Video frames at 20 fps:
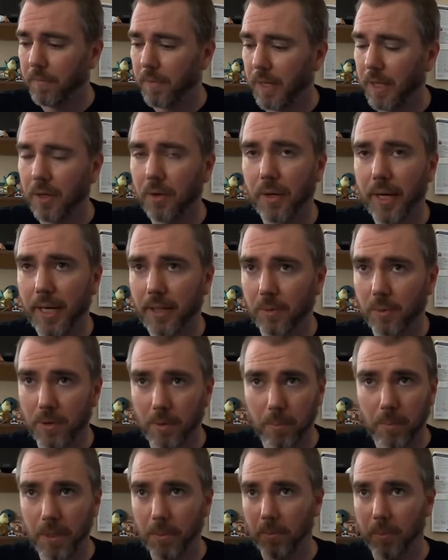interact with the
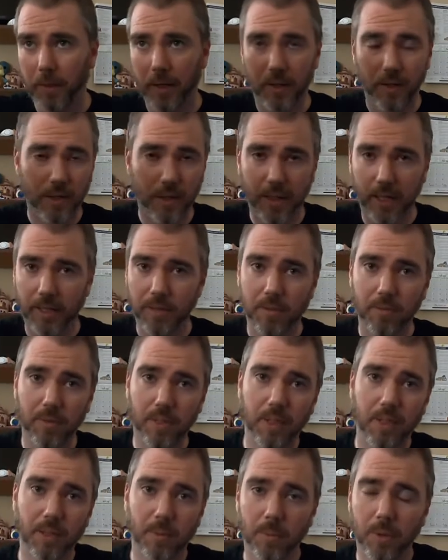people that are connected
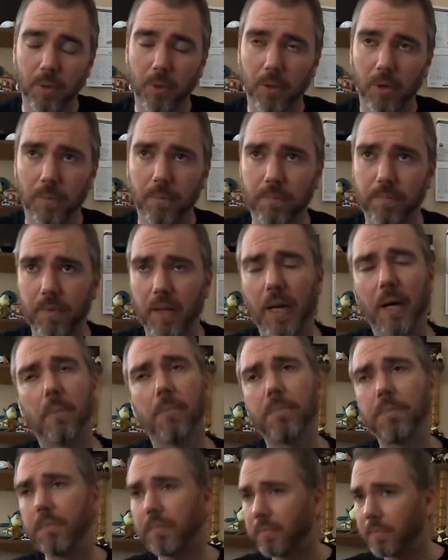via the computer. Now,